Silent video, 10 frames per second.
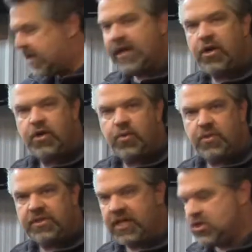Air
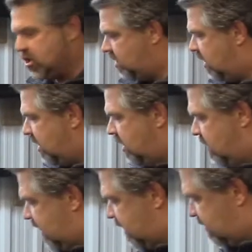Cooled engine
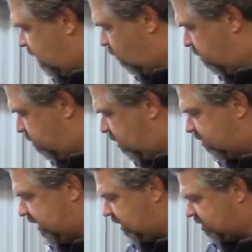that we're
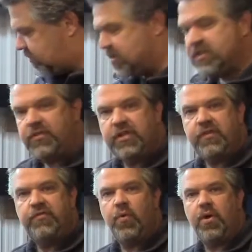building
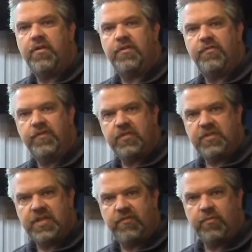specifically for the
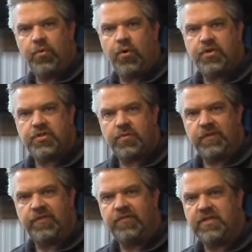57 Porsche
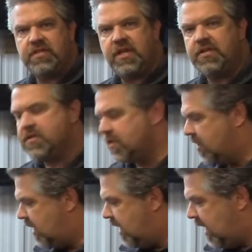356,
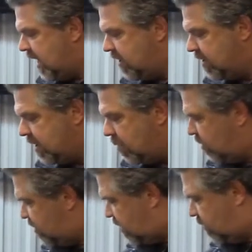and
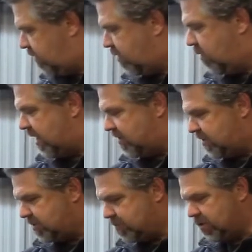we'll share with you, as
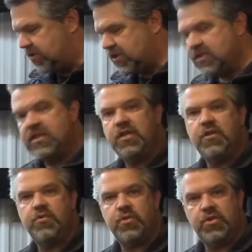this build
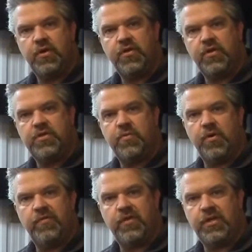continues, we'll share with you some
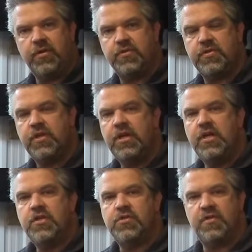more videos.
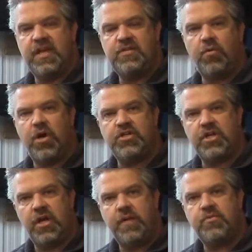So thanks for
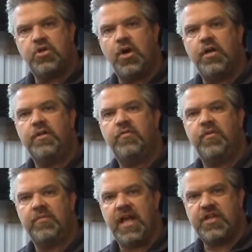watching. I'm John
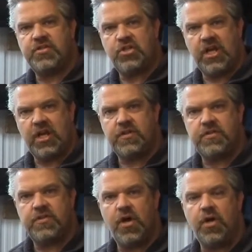from
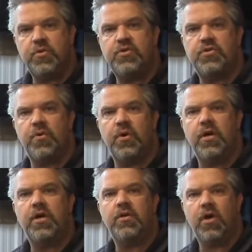
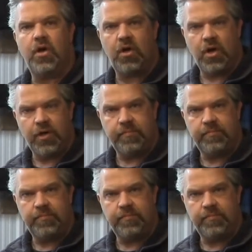lastchanceautorestore.com.